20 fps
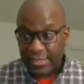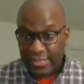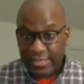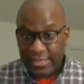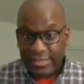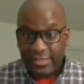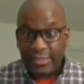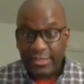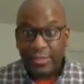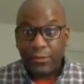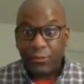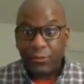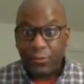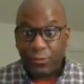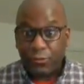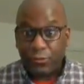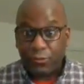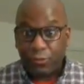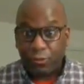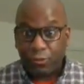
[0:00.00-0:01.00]
in
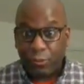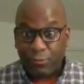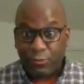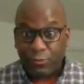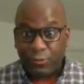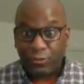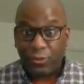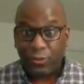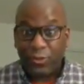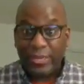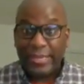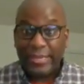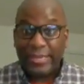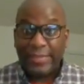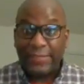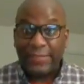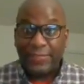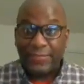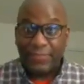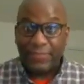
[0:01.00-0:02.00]
the scripture,
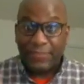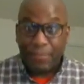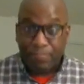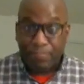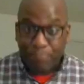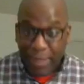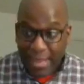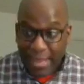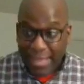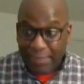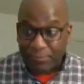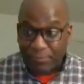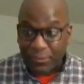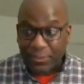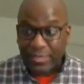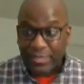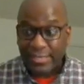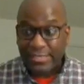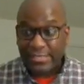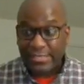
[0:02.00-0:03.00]
in the
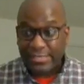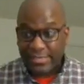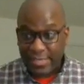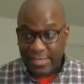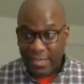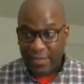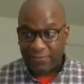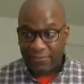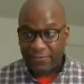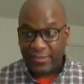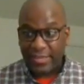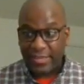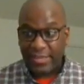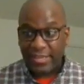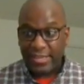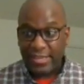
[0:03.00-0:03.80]
Bible itself.